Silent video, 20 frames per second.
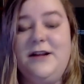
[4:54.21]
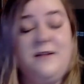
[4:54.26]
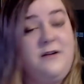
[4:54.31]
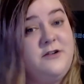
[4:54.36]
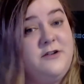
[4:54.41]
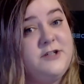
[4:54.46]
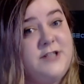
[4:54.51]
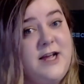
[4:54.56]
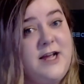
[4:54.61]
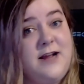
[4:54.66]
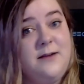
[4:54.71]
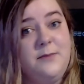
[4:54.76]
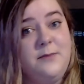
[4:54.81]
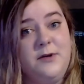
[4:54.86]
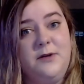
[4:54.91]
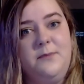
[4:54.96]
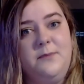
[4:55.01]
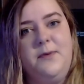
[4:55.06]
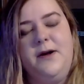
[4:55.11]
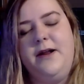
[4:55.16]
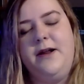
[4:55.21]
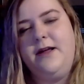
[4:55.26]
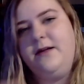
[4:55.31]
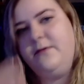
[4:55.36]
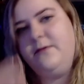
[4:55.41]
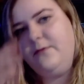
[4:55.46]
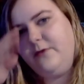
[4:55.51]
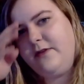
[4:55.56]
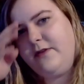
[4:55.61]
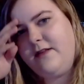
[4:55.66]
understandable, but it
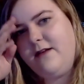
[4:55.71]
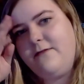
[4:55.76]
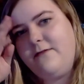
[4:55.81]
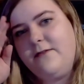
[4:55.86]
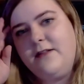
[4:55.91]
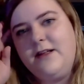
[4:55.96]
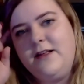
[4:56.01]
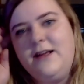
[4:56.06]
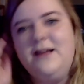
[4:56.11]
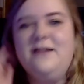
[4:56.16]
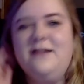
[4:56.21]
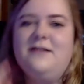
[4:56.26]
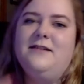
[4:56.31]
was definitely